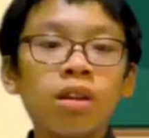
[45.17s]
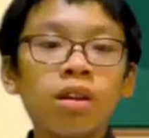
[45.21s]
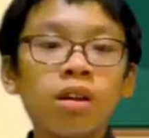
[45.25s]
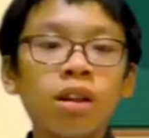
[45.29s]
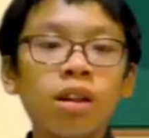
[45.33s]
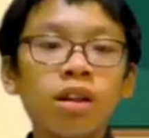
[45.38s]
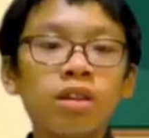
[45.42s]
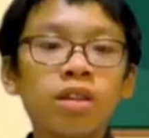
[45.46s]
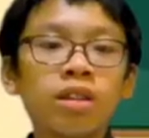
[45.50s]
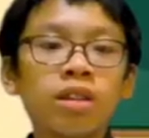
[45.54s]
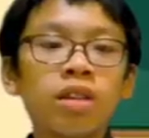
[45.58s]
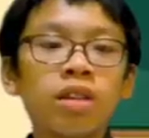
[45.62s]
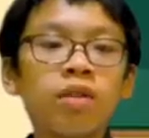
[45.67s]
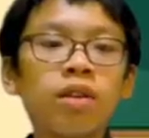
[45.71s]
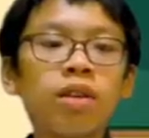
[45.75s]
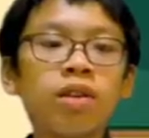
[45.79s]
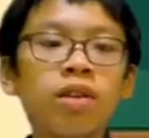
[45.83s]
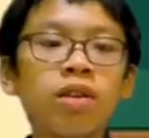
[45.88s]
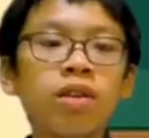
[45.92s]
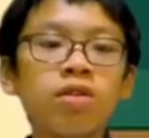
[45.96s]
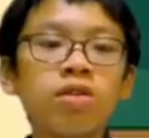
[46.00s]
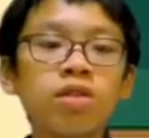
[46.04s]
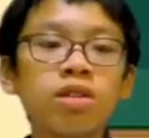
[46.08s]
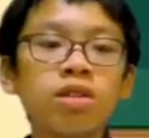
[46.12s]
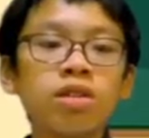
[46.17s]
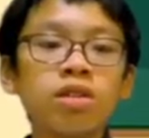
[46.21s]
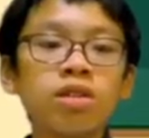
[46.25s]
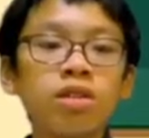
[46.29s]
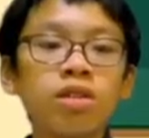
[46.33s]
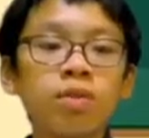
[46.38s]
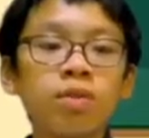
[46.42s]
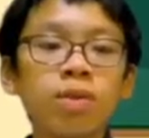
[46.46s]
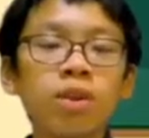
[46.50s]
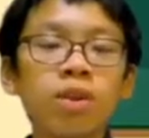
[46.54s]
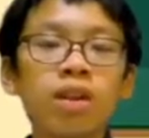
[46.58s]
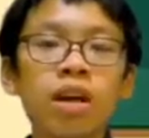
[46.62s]
There are several uses
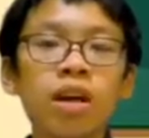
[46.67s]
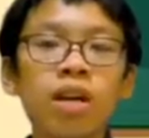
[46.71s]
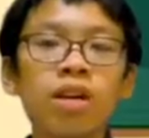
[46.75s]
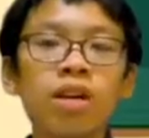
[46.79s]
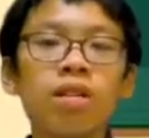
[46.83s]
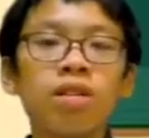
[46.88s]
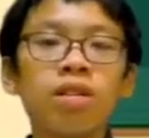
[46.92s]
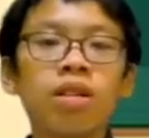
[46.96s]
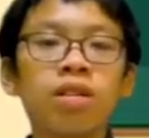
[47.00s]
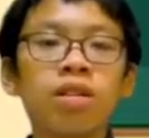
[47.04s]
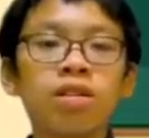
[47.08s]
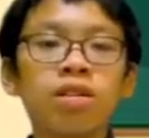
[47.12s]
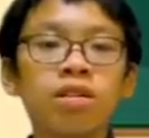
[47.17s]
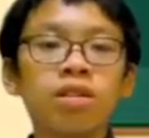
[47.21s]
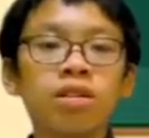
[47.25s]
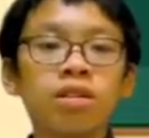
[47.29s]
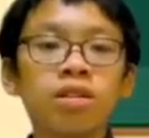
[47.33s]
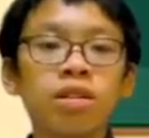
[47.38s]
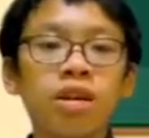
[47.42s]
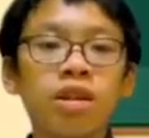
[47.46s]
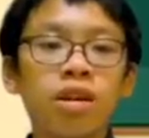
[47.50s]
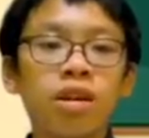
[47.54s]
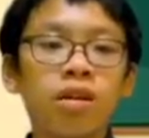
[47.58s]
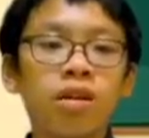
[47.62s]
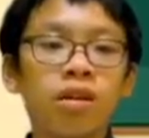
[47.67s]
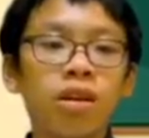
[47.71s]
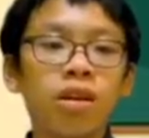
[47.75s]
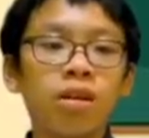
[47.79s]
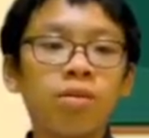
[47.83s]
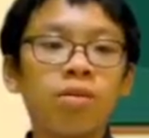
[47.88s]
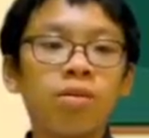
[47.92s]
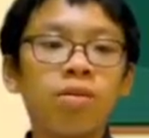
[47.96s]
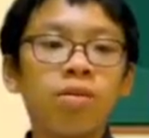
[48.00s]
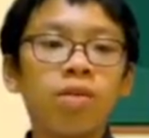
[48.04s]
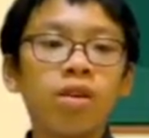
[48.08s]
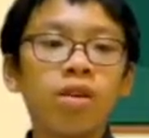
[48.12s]
of Pythagoras'
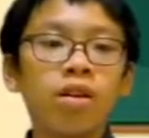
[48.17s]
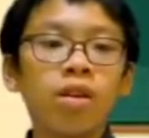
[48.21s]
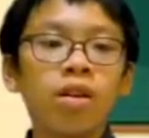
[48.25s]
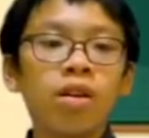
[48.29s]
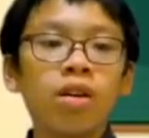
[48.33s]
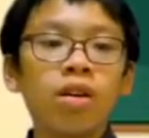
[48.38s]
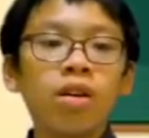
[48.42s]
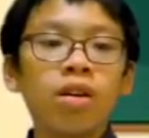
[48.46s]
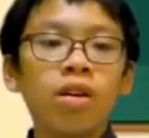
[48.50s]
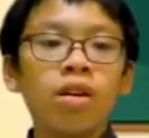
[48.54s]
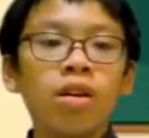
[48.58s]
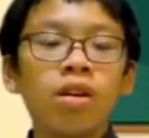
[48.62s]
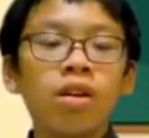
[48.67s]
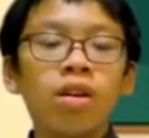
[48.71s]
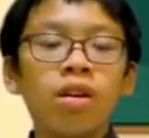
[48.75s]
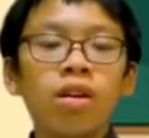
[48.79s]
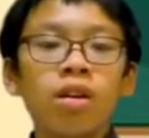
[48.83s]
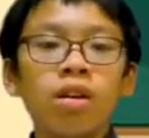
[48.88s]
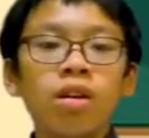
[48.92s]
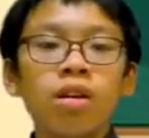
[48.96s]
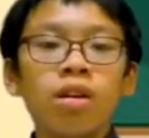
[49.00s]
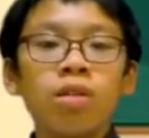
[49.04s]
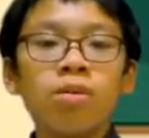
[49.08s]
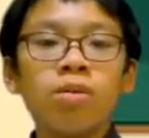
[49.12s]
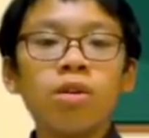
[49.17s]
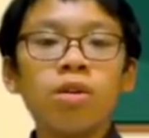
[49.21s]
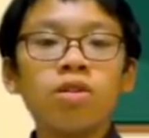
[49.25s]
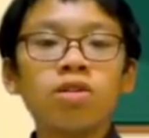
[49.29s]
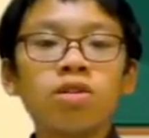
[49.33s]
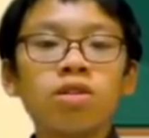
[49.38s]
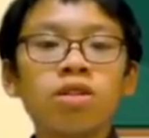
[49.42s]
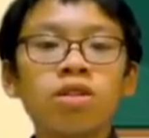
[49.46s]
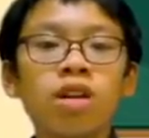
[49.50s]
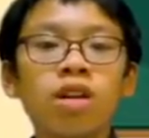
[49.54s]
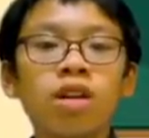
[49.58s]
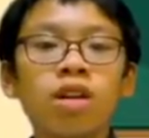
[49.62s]
theorem. The
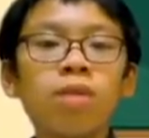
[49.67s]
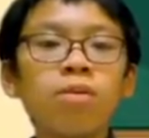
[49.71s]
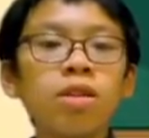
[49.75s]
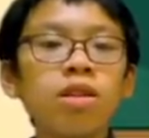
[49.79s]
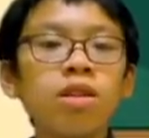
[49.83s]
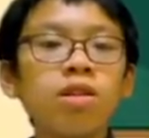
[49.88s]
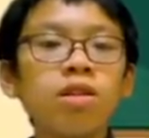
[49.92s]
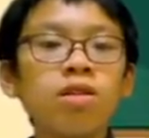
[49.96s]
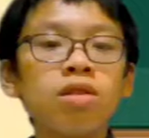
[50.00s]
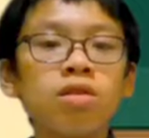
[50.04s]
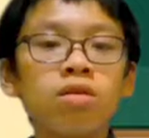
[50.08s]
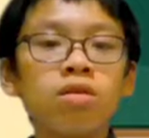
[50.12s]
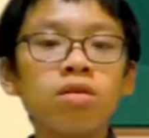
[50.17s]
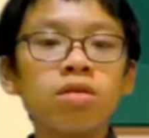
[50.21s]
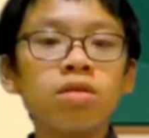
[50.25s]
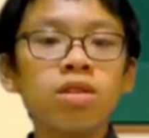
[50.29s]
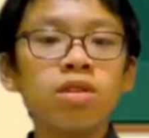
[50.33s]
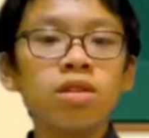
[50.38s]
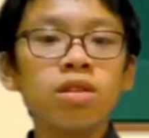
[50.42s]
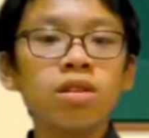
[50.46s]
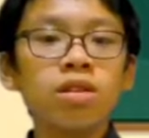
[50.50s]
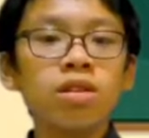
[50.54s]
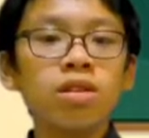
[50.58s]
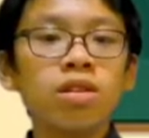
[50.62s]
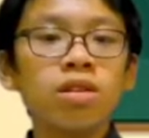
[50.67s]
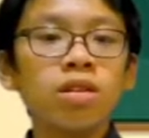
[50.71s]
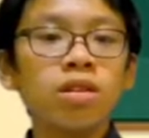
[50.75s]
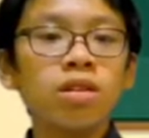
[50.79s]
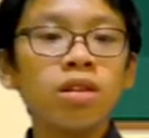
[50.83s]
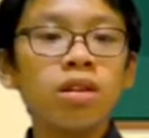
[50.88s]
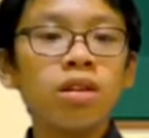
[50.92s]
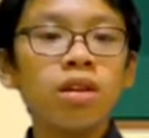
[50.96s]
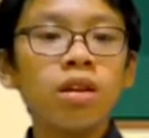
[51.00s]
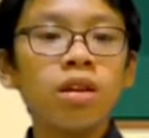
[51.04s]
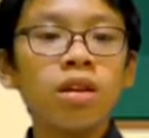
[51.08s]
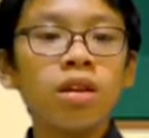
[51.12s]
most common use
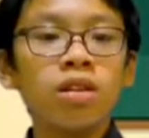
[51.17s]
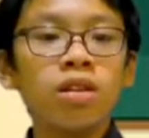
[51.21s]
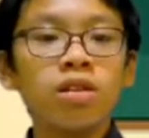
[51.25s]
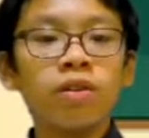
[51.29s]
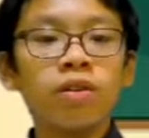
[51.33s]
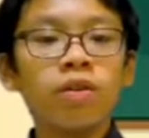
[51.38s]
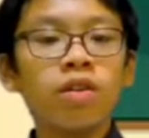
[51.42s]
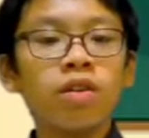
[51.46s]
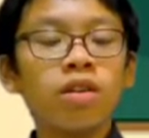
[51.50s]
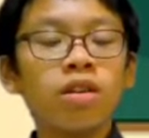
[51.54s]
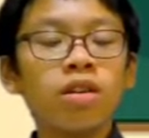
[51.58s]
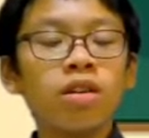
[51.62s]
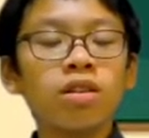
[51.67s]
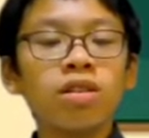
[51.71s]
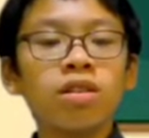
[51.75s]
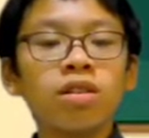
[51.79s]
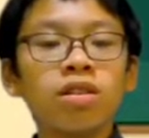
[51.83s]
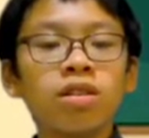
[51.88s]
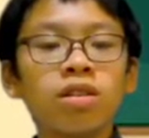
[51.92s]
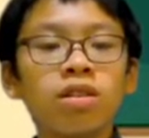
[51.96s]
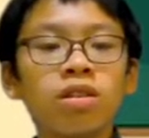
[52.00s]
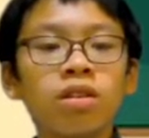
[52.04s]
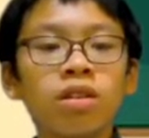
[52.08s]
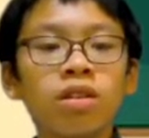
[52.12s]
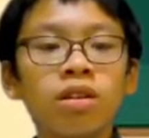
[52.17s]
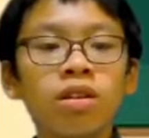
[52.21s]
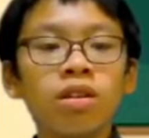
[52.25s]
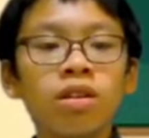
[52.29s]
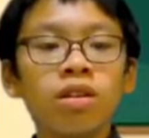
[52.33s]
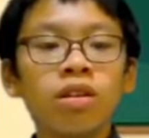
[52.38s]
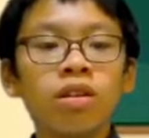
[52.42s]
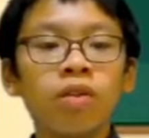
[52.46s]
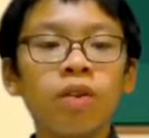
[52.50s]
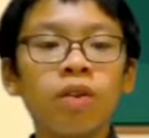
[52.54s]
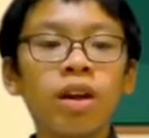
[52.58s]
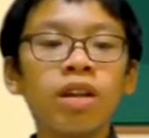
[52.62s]
is, of course,
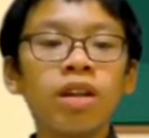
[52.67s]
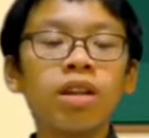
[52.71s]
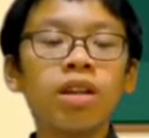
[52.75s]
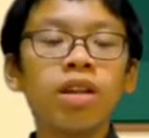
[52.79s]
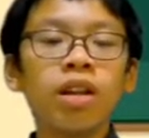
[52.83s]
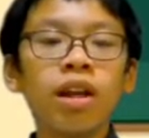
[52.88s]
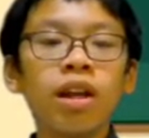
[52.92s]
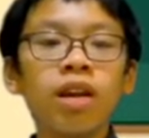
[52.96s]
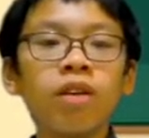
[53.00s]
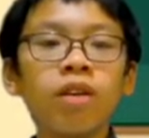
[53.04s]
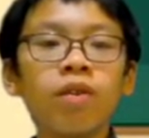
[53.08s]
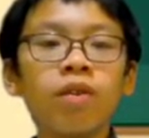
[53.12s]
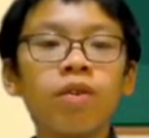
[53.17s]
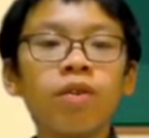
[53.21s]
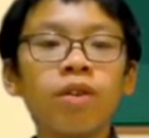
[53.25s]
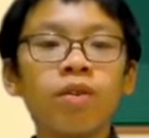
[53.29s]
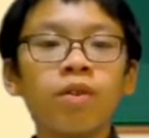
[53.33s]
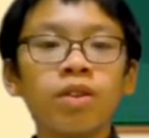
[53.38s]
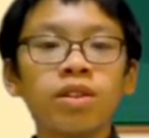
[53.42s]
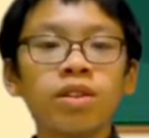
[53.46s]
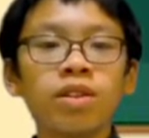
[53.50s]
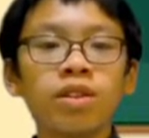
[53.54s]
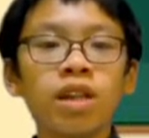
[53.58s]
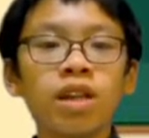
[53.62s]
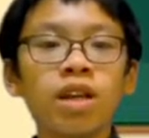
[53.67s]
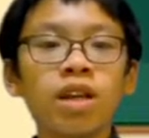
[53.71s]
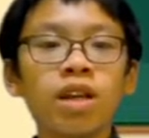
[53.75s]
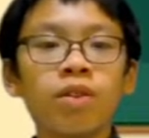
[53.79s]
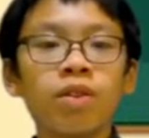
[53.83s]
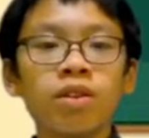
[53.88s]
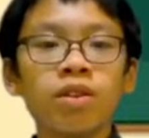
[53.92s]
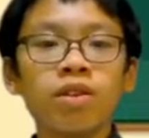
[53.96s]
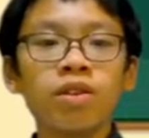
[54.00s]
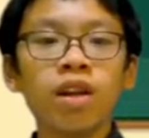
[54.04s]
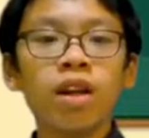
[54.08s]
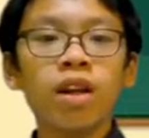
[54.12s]
to find the length of a side of
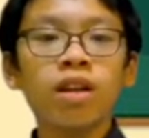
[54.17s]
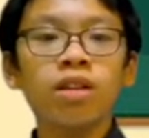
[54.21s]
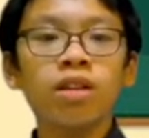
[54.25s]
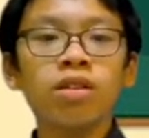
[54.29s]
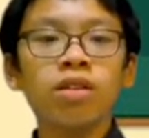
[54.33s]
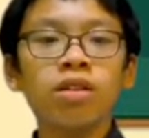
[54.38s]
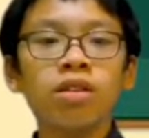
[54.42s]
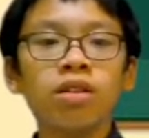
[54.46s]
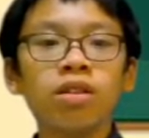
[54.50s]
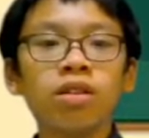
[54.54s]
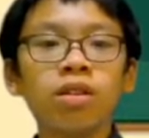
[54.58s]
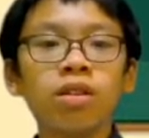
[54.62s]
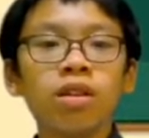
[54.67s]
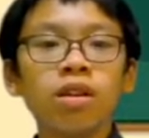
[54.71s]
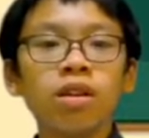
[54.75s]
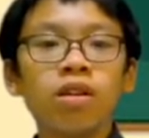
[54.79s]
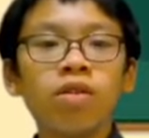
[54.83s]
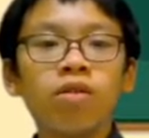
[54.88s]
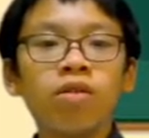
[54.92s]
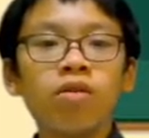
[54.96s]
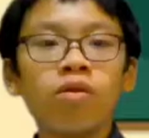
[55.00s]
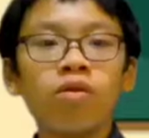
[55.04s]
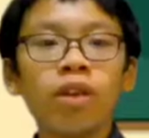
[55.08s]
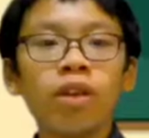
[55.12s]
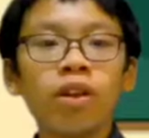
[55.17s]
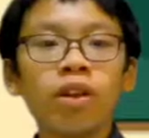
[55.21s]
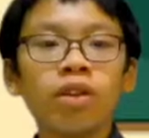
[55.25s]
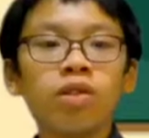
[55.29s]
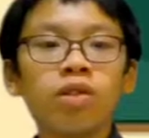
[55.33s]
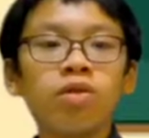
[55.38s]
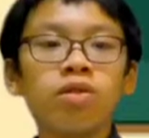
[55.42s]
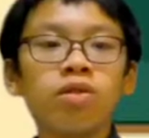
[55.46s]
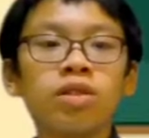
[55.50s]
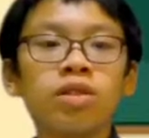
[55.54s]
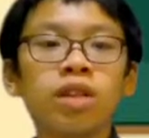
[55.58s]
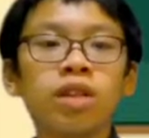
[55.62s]
a triangle when
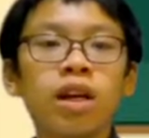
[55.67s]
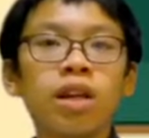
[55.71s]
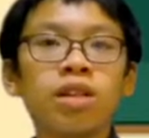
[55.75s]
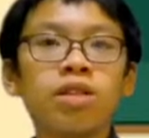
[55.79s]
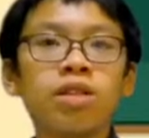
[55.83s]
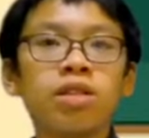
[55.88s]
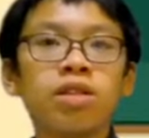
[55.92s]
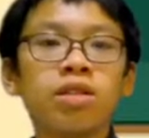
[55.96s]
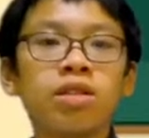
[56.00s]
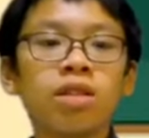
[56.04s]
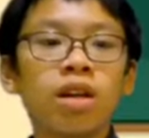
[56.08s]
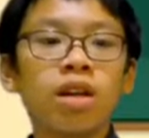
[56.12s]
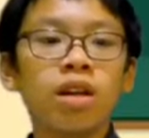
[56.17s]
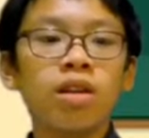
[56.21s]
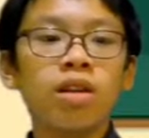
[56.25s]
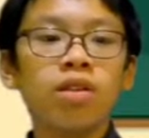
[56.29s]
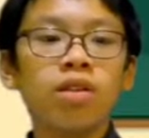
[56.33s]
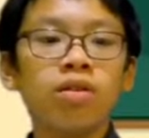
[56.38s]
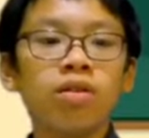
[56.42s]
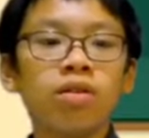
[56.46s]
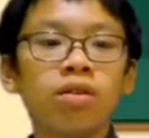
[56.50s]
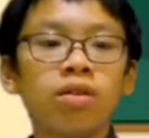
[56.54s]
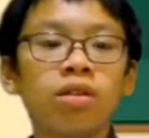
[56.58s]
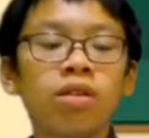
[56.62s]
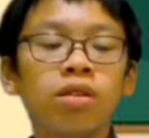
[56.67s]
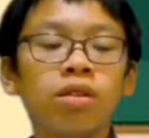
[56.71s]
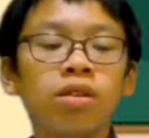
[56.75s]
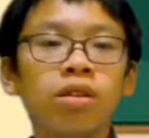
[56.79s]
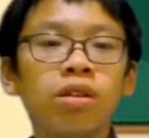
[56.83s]
two sides are known.